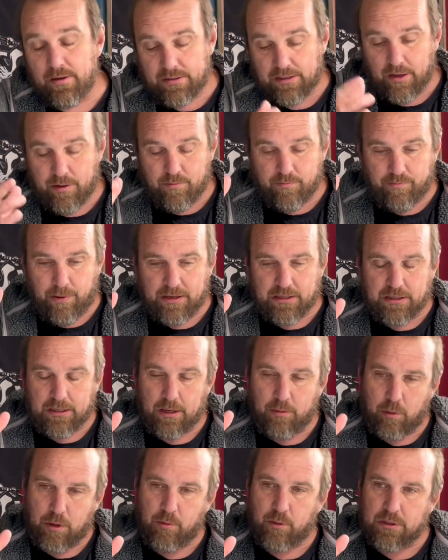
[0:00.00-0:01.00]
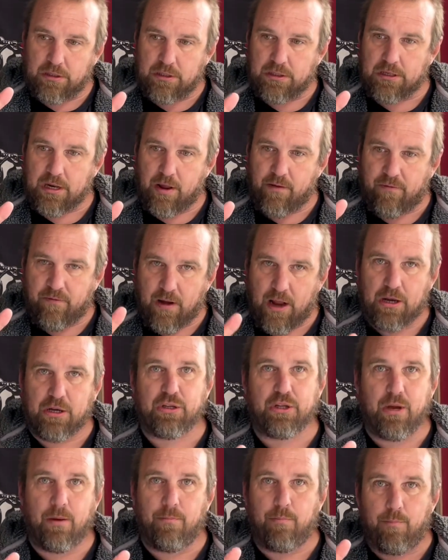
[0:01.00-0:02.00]
So basically, what it was is their
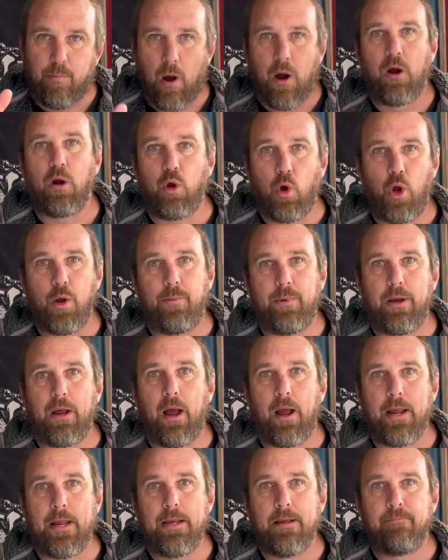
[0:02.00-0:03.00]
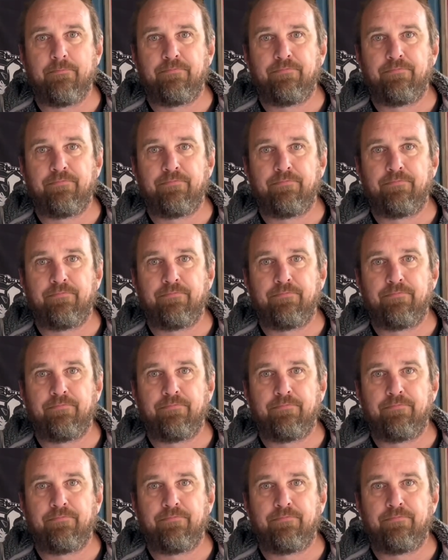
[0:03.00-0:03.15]
flagship punk I P A,